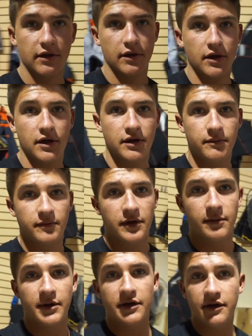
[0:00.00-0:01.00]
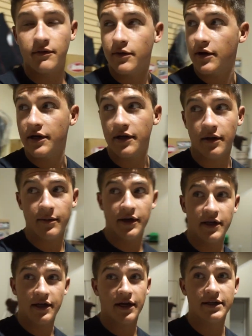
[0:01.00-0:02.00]
like, yeah, yeah, man, you have no idea. I mean,
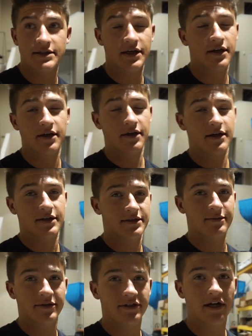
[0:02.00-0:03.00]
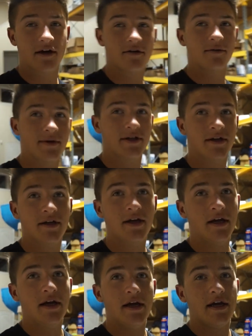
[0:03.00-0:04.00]
he has like, he has so much tackle, but
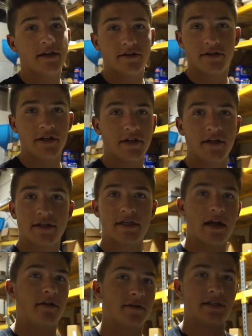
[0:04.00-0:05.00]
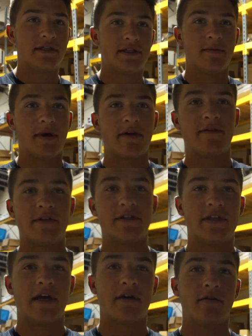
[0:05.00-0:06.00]
it's ridiculous. I know it's easy to buy
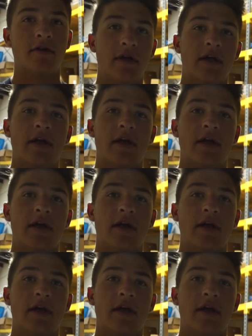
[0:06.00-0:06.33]
fishing tackle,